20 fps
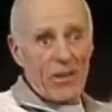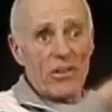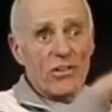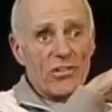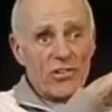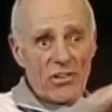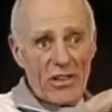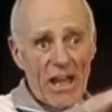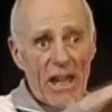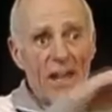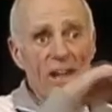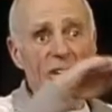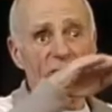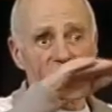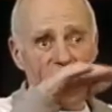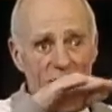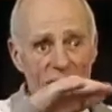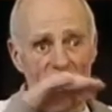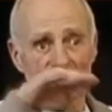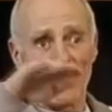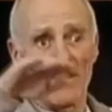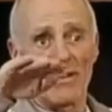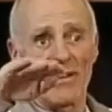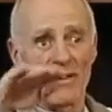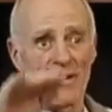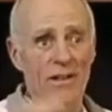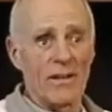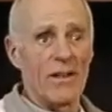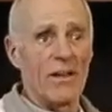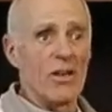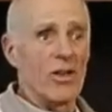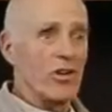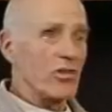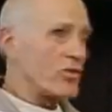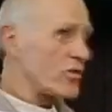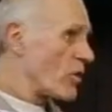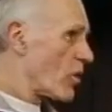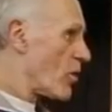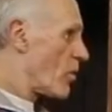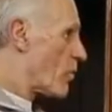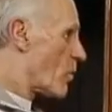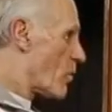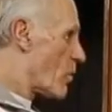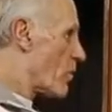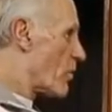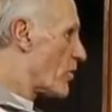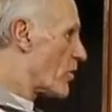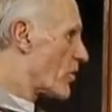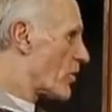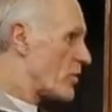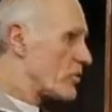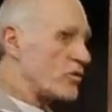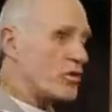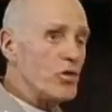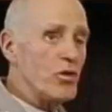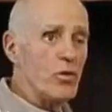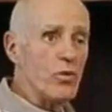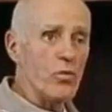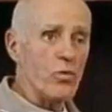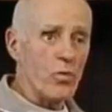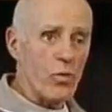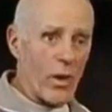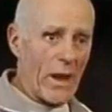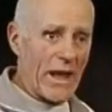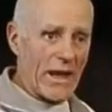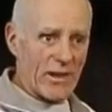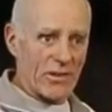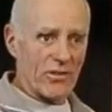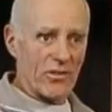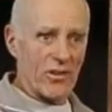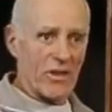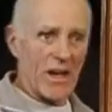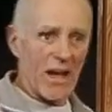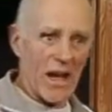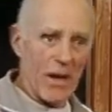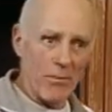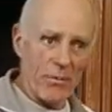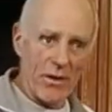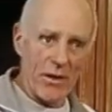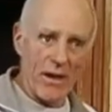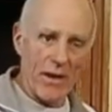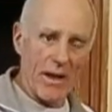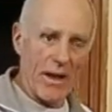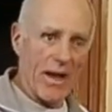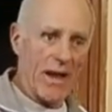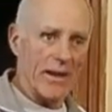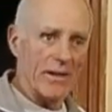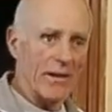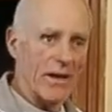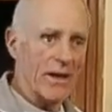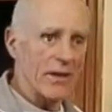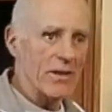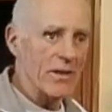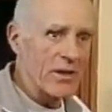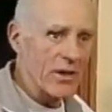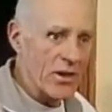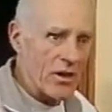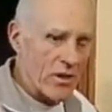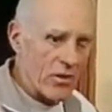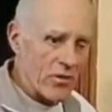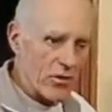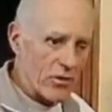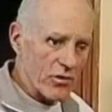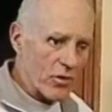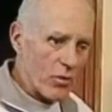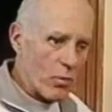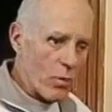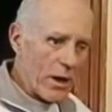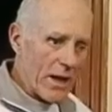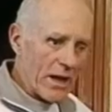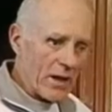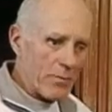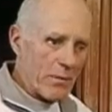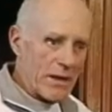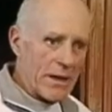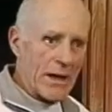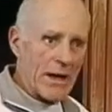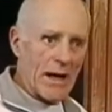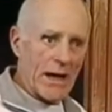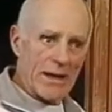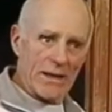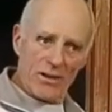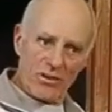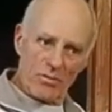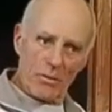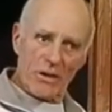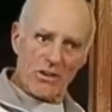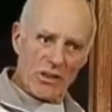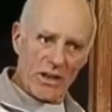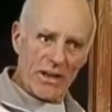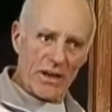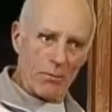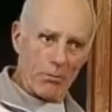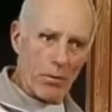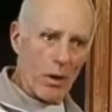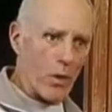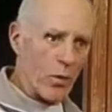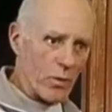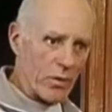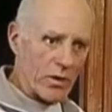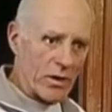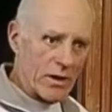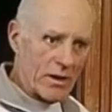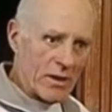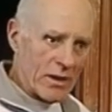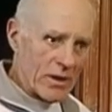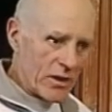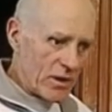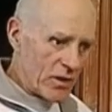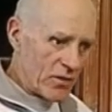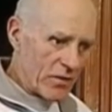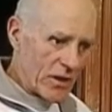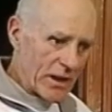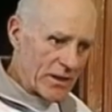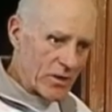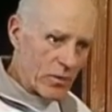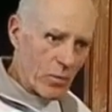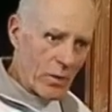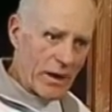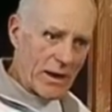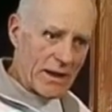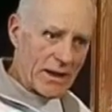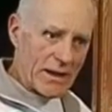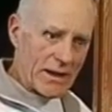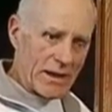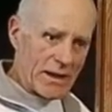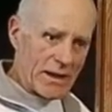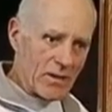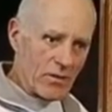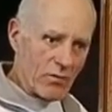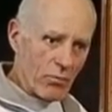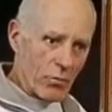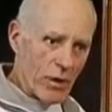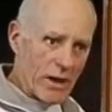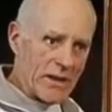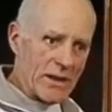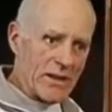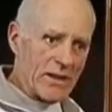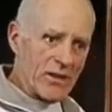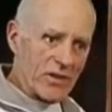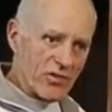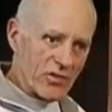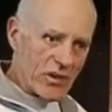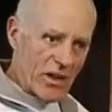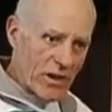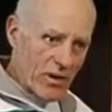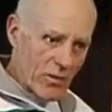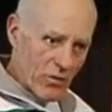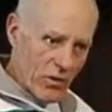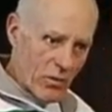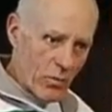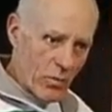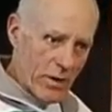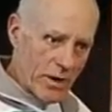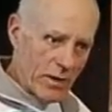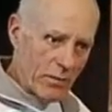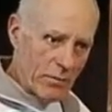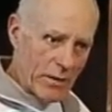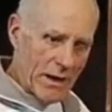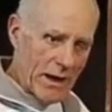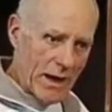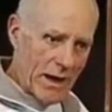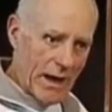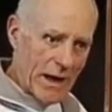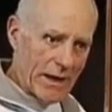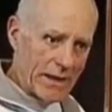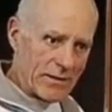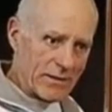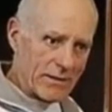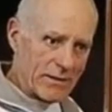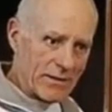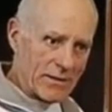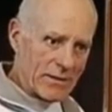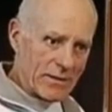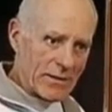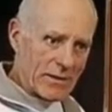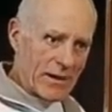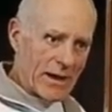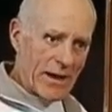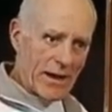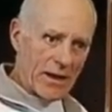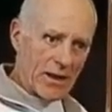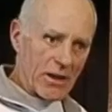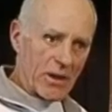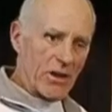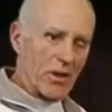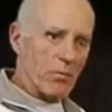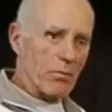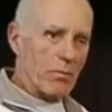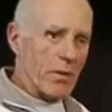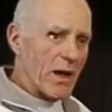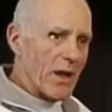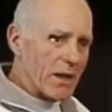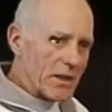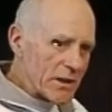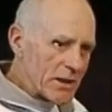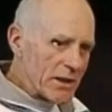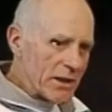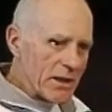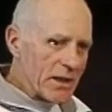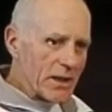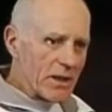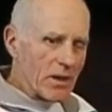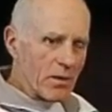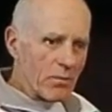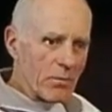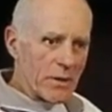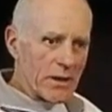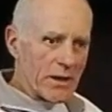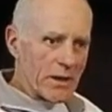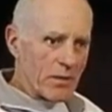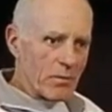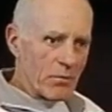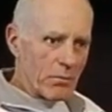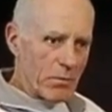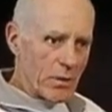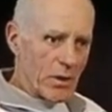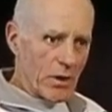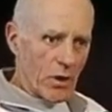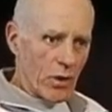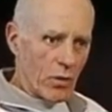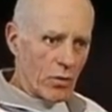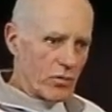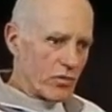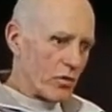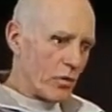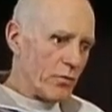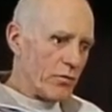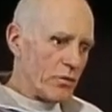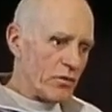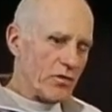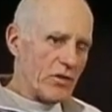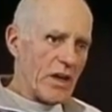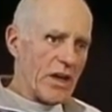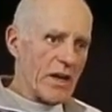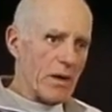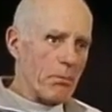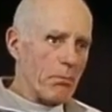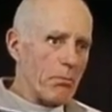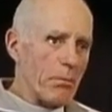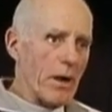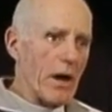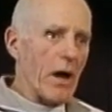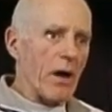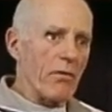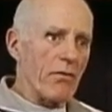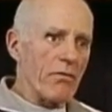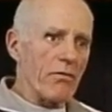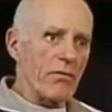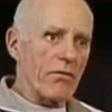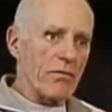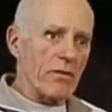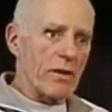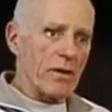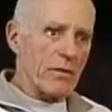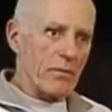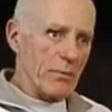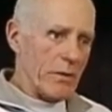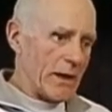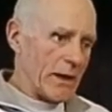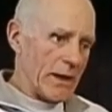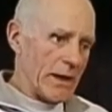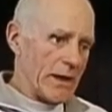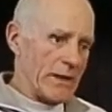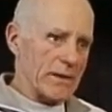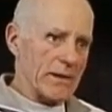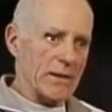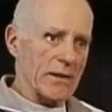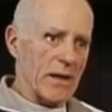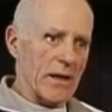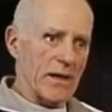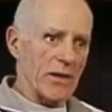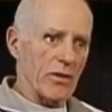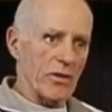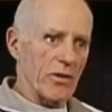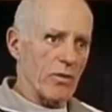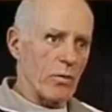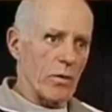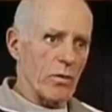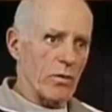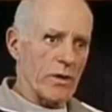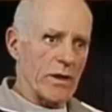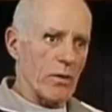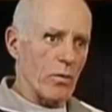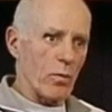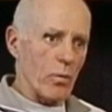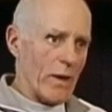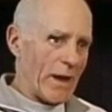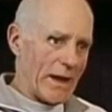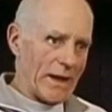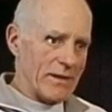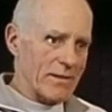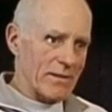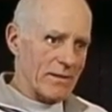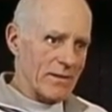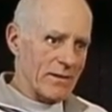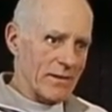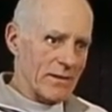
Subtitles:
staggered. So there are two wakes that happen on a hang glider. There's a wake behind. It's much like a boat. You've got the wake right in the center of the wing behind and a little bit below. So if you stay above behind a glider, you won't get waked.